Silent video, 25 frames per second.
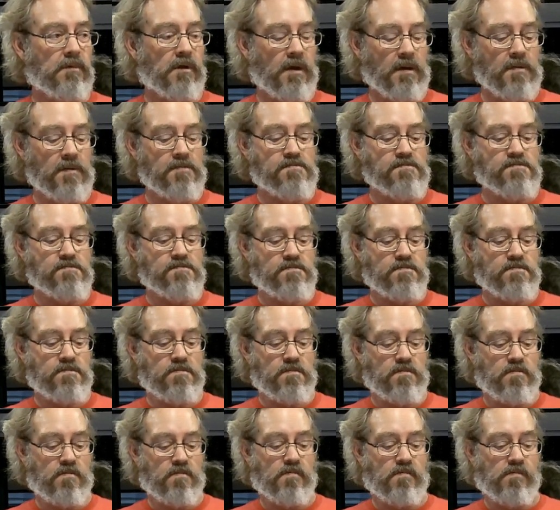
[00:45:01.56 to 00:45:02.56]
Yeah.
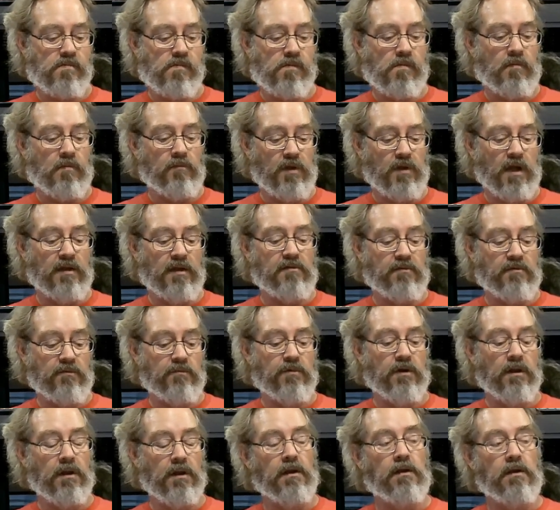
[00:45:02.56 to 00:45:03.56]
That's
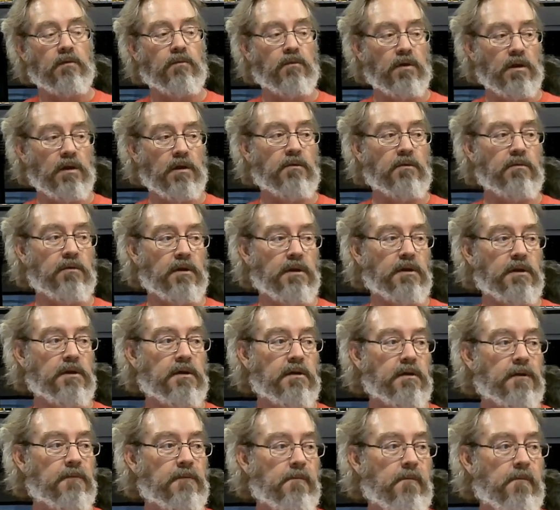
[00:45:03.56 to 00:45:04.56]
really, really, really
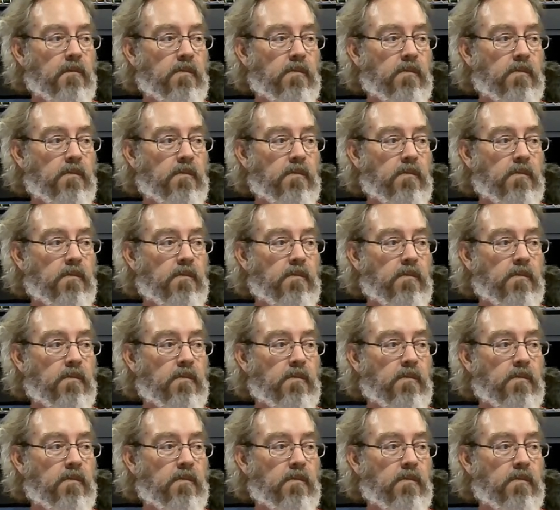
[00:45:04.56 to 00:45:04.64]
good.